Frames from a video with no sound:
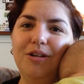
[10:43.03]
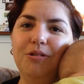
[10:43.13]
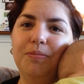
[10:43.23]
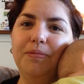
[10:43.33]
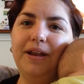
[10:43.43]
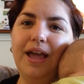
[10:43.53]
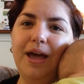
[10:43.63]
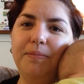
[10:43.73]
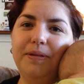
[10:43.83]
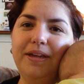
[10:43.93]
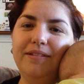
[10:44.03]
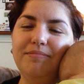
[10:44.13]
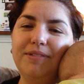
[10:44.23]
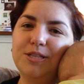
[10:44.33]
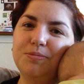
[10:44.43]
We're pretty
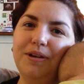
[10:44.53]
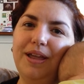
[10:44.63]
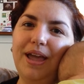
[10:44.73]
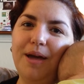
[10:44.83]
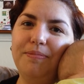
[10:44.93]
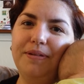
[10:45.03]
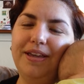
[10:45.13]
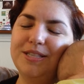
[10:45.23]
happy. He's pretty happy.